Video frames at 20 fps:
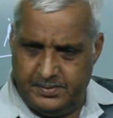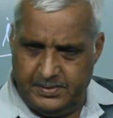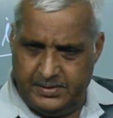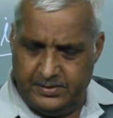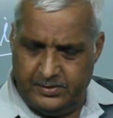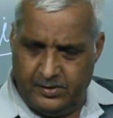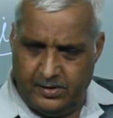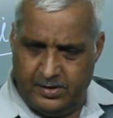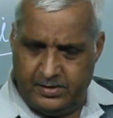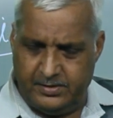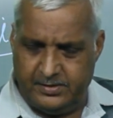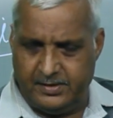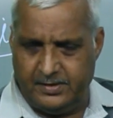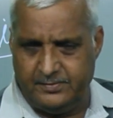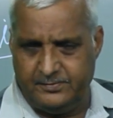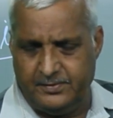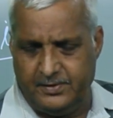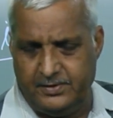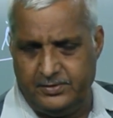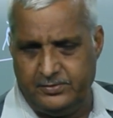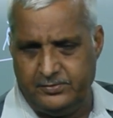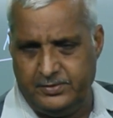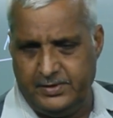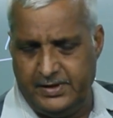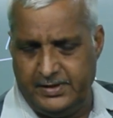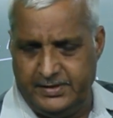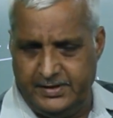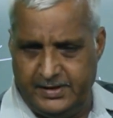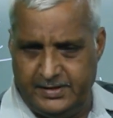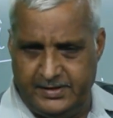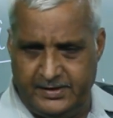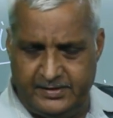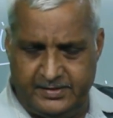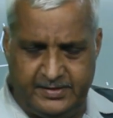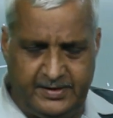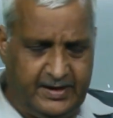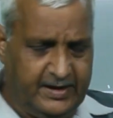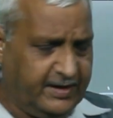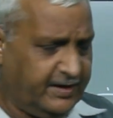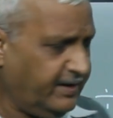will not convert to any other
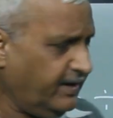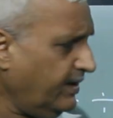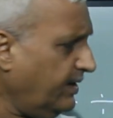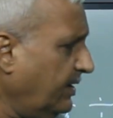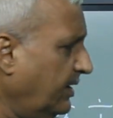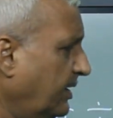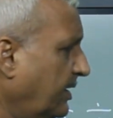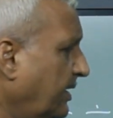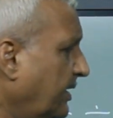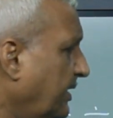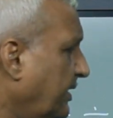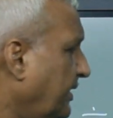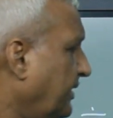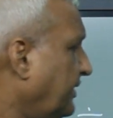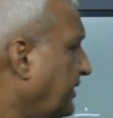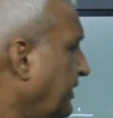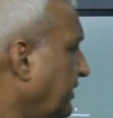thing. It